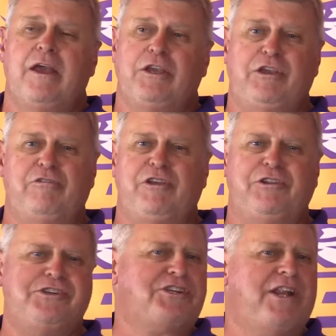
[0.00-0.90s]

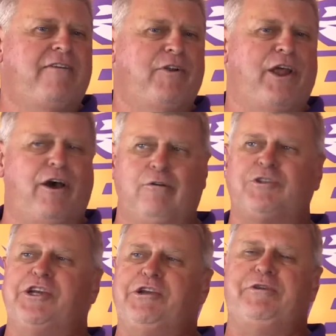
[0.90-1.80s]
You just never know
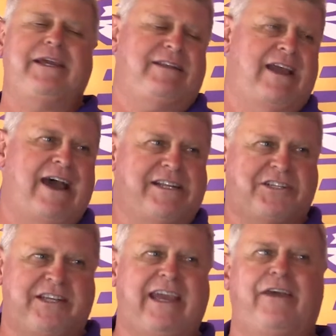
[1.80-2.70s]
till you get guys
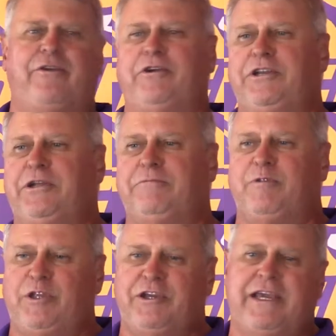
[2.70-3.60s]
together and
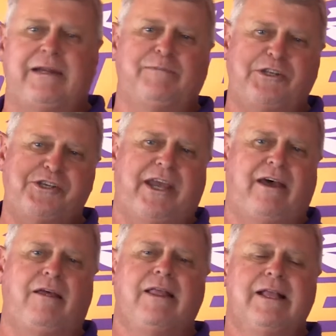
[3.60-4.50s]
you get them to
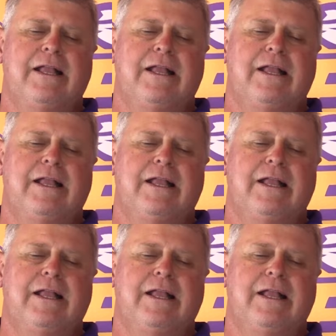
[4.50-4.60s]
gel.